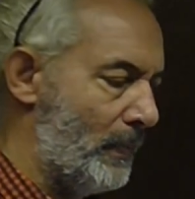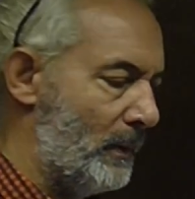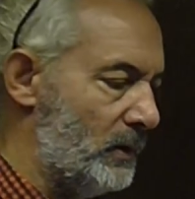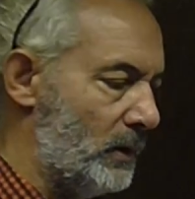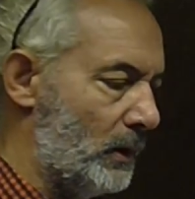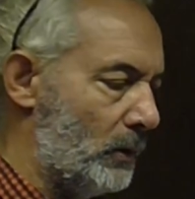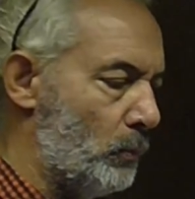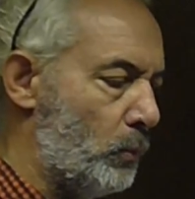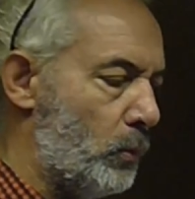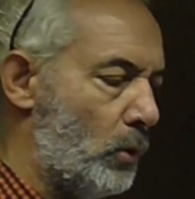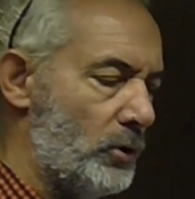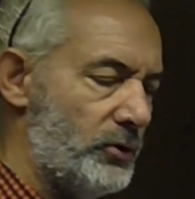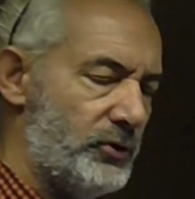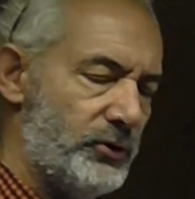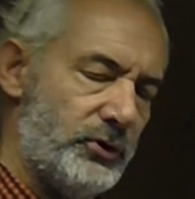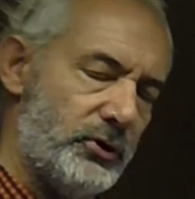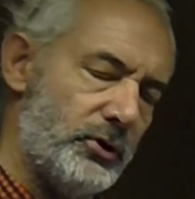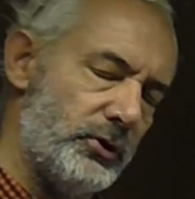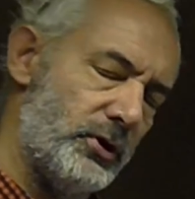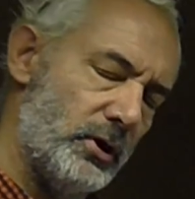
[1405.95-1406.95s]
you know,
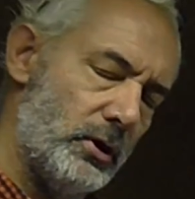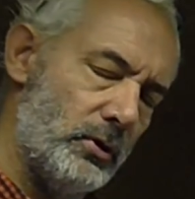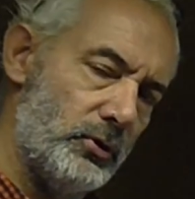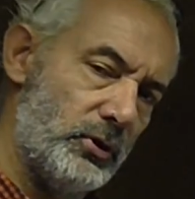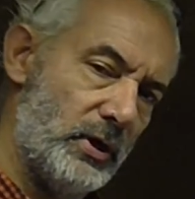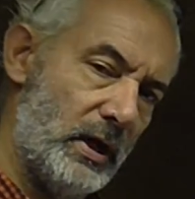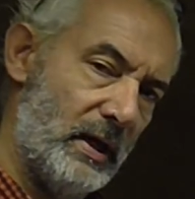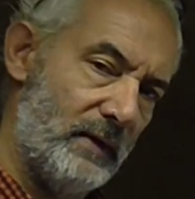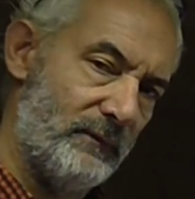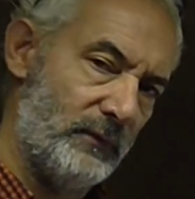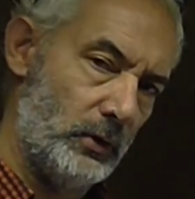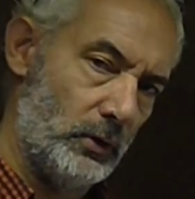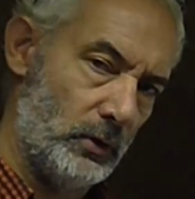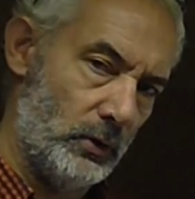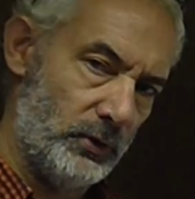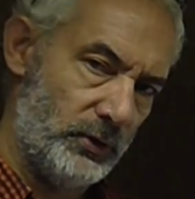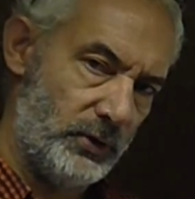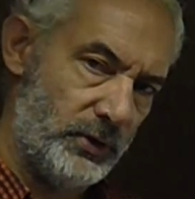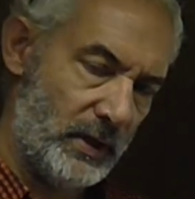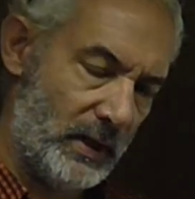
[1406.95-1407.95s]
what to do to have a
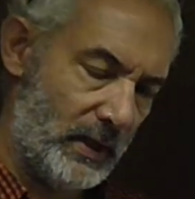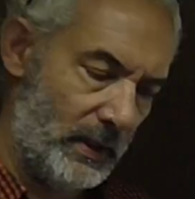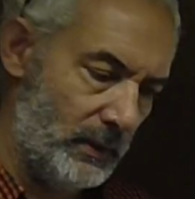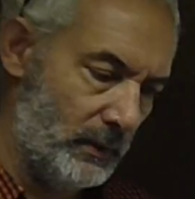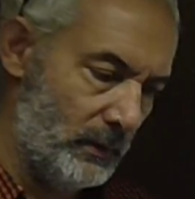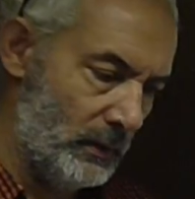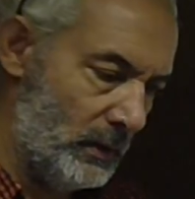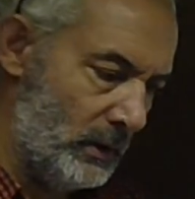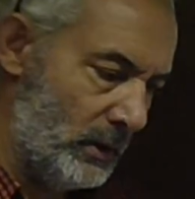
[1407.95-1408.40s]
good day.